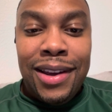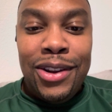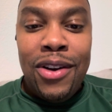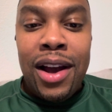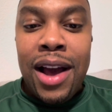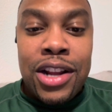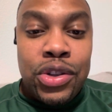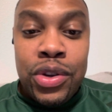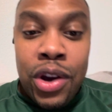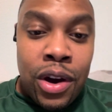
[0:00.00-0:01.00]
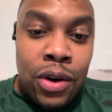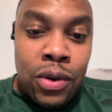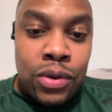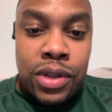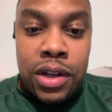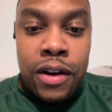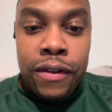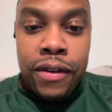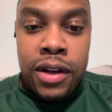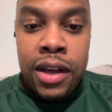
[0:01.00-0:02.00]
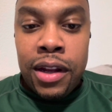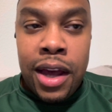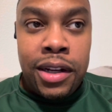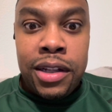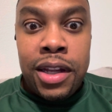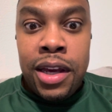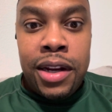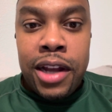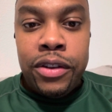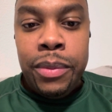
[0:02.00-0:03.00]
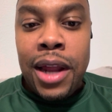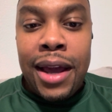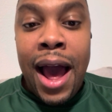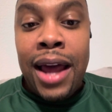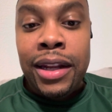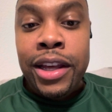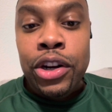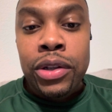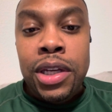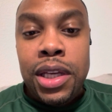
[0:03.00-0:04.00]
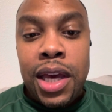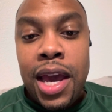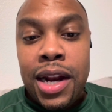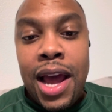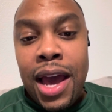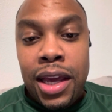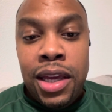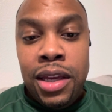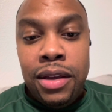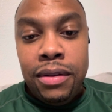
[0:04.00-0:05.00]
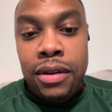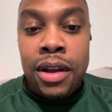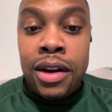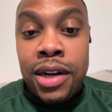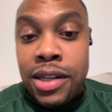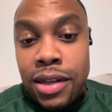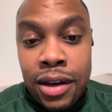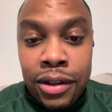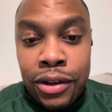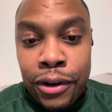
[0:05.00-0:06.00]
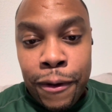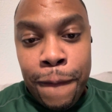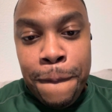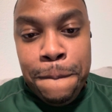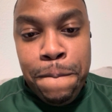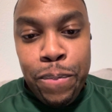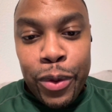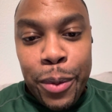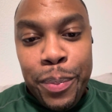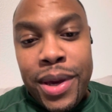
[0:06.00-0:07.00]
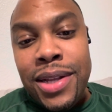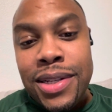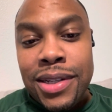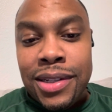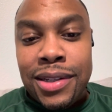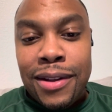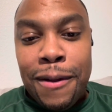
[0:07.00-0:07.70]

I got you your own stuff. And then like the thing that's for me, like I literally cannot eat none of this other pizza,